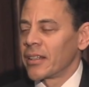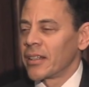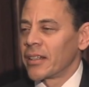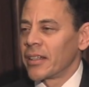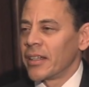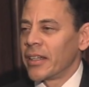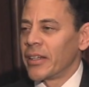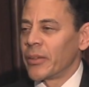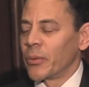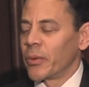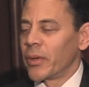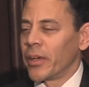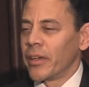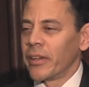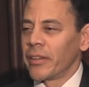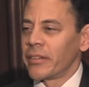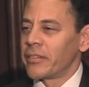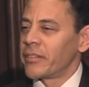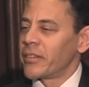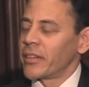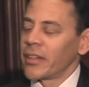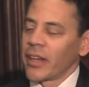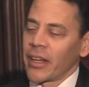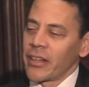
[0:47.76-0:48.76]
It
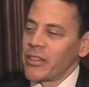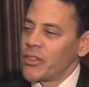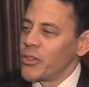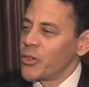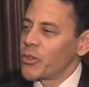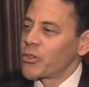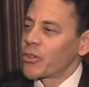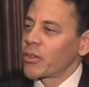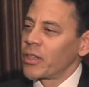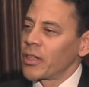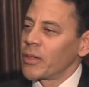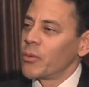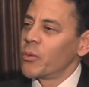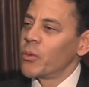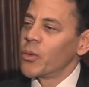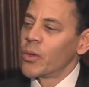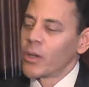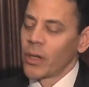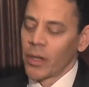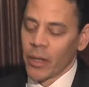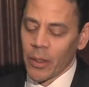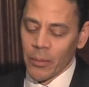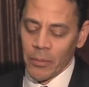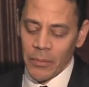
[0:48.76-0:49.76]
was an unusually
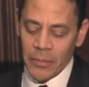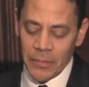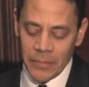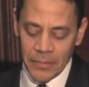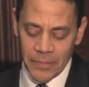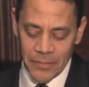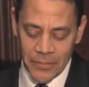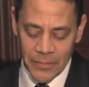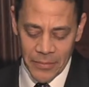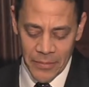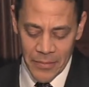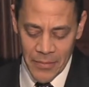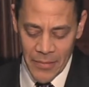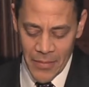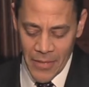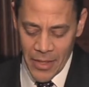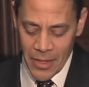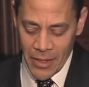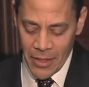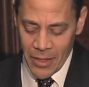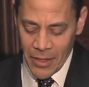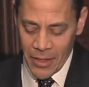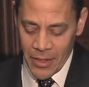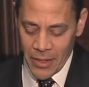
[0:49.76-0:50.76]
warm
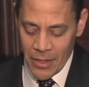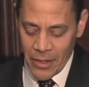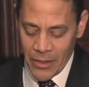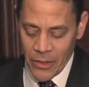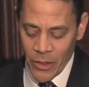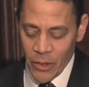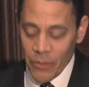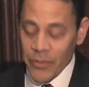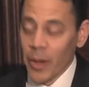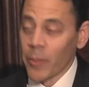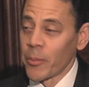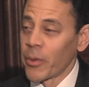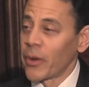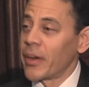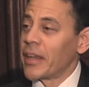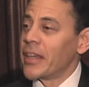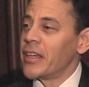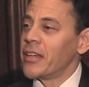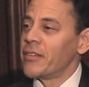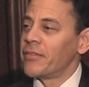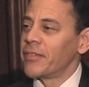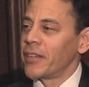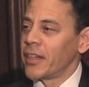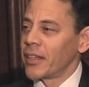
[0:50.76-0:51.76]
November
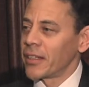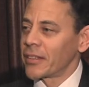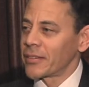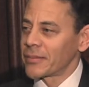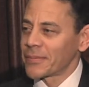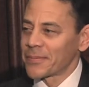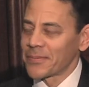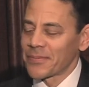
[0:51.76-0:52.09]
evening.